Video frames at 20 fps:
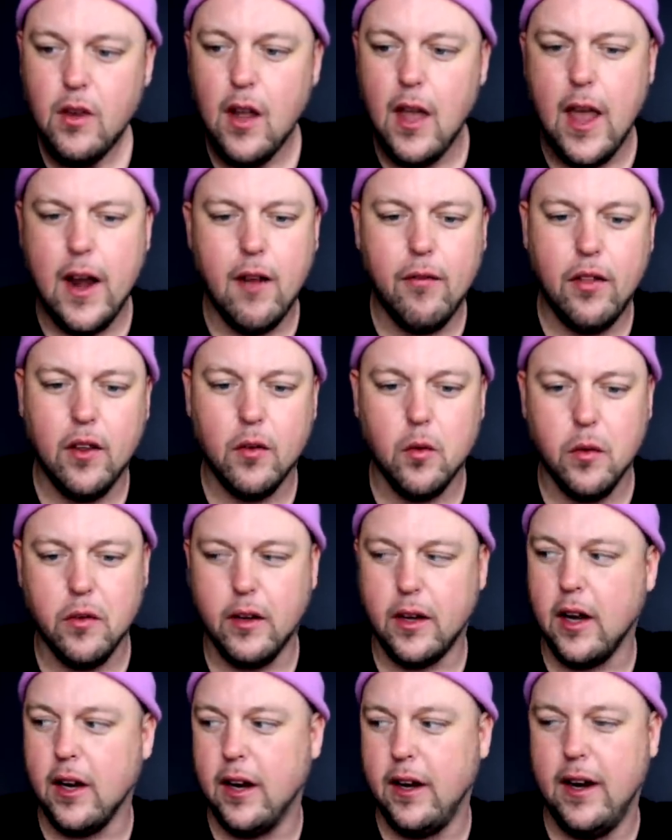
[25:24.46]
And if this was
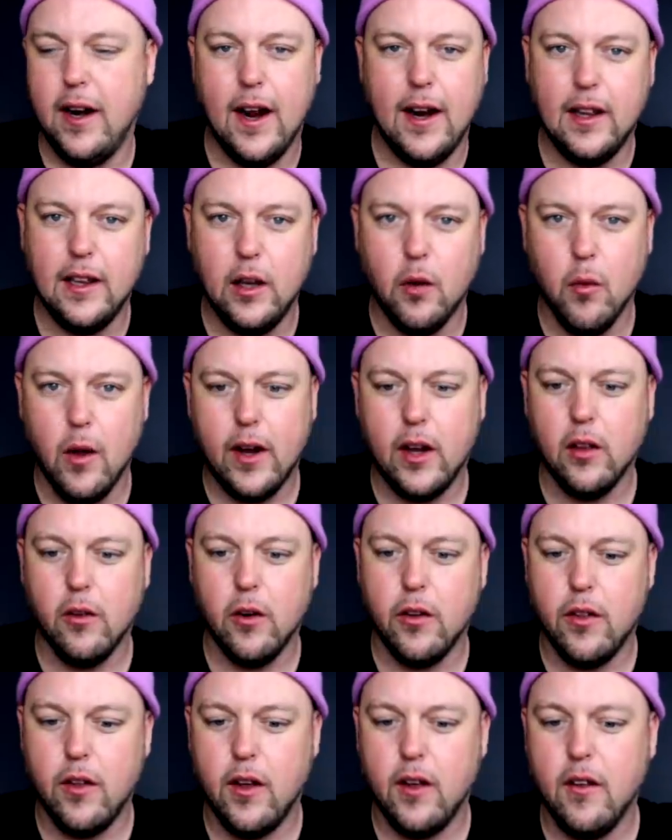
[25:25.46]
like a nightly regular
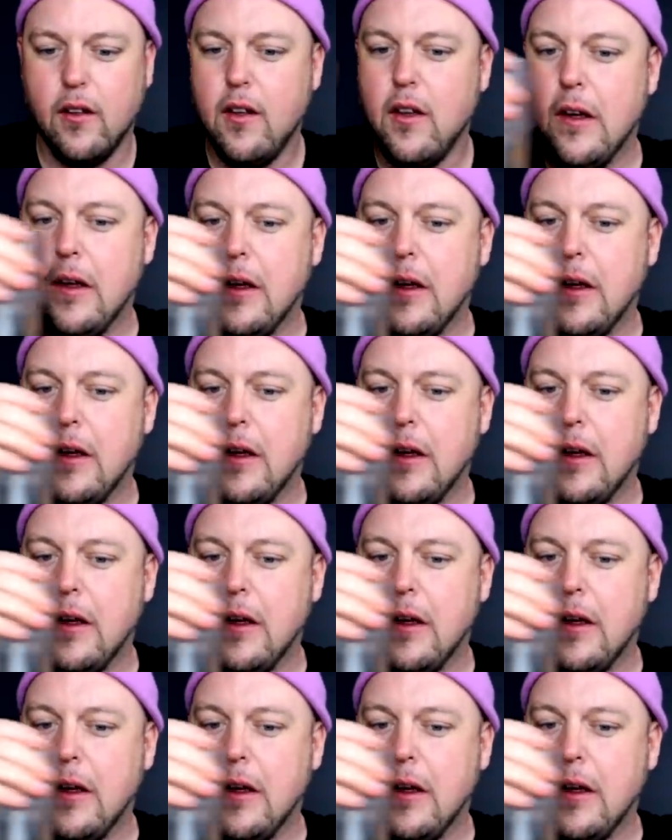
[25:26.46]
thing.